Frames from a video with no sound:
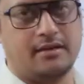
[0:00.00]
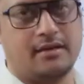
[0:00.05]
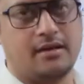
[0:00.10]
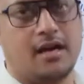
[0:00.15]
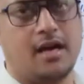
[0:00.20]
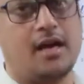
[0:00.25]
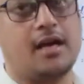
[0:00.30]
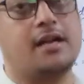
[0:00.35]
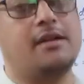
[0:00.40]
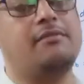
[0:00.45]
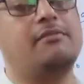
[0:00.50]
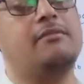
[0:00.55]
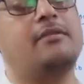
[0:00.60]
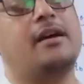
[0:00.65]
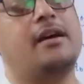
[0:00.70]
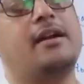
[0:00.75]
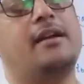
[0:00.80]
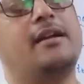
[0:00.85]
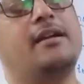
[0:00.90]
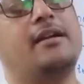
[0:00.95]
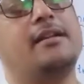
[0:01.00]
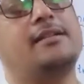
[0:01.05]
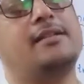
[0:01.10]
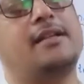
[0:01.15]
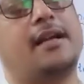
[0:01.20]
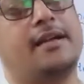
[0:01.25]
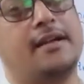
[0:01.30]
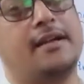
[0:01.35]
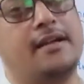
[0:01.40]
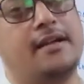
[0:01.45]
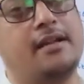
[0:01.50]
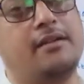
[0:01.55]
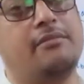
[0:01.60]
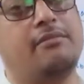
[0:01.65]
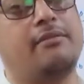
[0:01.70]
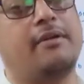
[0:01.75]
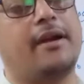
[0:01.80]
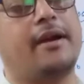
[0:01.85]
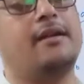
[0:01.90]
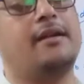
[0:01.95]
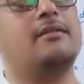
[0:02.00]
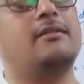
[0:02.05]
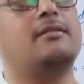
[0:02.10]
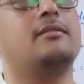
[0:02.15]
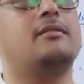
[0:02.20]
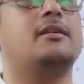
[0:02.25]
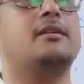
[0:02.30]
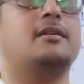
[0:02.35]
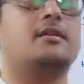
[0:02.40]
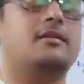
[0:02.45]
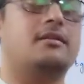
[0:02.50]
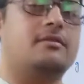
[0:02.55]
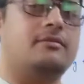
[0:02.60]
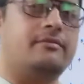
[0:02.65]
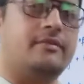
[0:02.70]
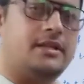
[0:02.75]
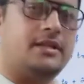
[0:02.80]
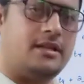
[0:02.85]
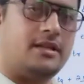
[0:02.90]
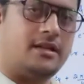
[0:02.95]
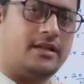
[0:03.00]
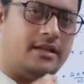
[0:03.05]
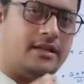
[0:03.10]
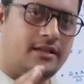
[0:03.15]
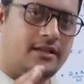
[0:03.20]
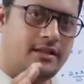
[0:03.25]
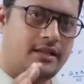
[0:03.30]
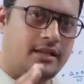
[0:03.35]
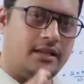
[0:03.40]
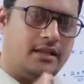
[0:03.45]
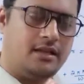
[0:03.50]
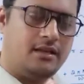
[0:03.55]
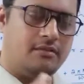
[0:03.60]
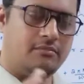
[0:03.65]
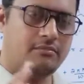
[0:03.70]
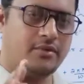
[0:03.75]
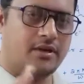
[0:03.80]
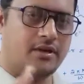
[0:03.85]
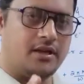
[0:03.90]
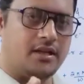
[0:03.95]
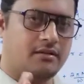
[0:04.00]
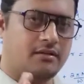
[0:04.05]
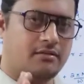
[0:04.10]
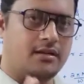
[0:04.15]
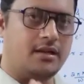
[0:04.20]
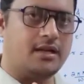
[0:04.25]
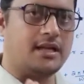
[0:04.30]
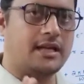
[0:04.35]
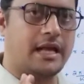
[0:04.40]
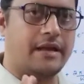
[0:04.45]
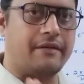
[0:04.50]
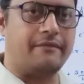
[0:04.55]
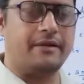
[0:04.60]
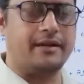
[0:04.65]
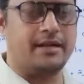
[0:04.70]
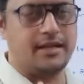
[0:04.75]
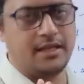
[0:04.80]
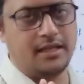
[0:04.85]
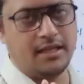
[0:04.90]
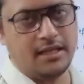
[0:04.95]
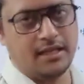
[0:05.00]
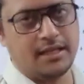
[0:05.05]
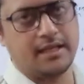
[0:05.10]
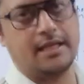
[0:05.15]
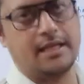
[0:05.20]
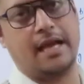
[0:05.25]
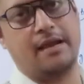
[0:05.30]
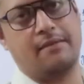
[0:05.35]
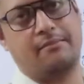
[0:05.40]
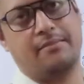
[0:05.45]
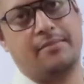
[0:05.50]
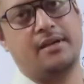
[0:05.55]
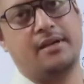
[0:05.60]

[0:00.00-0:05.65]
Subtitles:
RF current is identified in the particular cavity gap,